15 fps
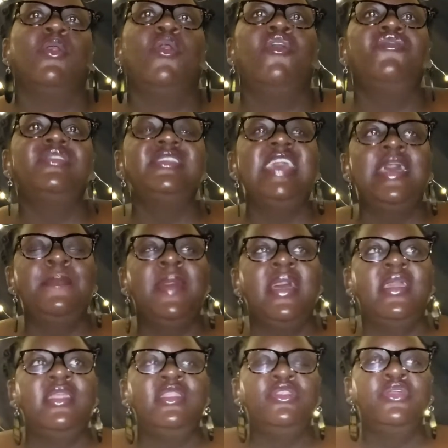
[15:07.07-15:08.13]
Over time,
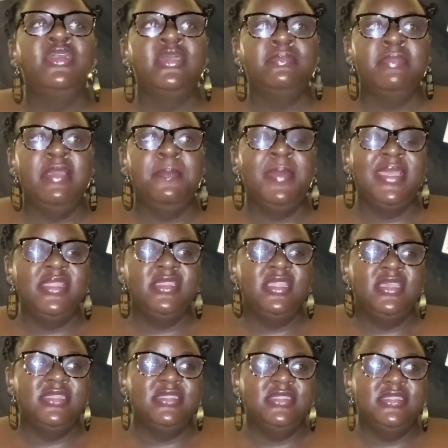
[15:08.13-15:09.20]
I look at my
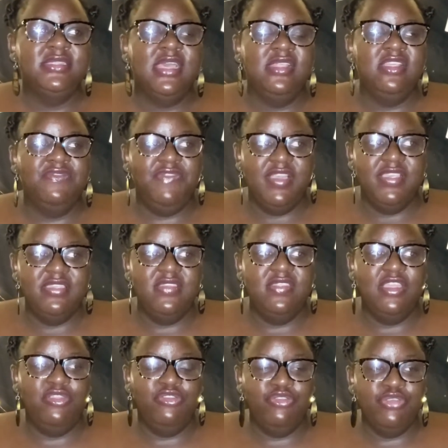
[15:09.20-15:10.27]
partners, and the first thing
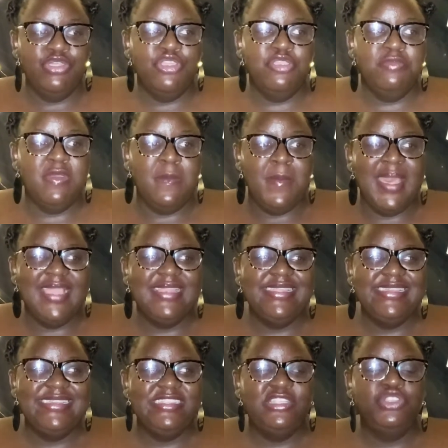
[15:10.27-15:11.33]
that goes through my mind
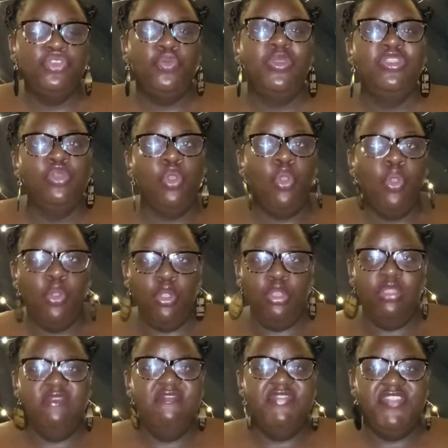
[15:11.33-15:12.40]
is, so with all
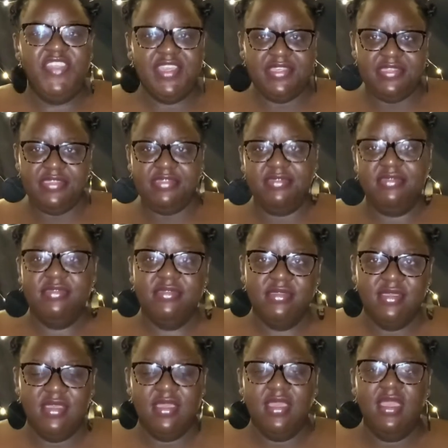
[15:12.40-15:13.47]
of this,
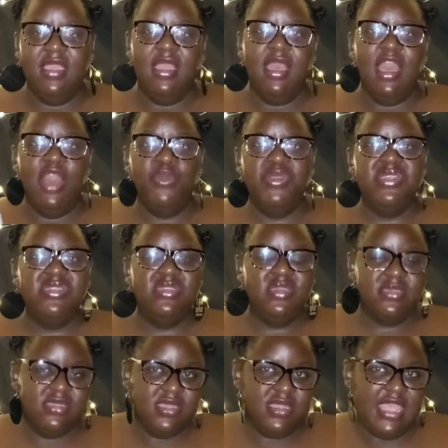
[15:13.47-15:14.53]
how is
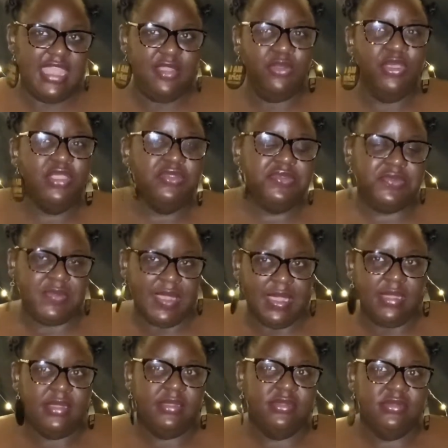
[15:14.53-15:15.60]
69 going to
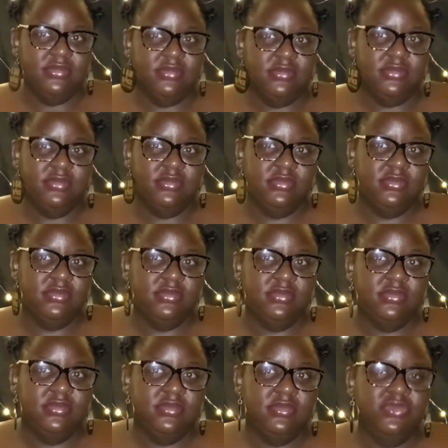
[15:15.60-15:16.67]
work?
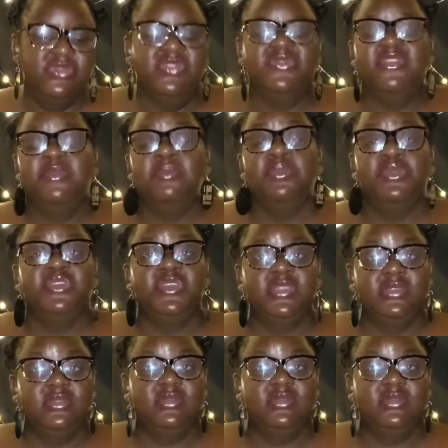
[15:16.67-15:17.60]
It's very important.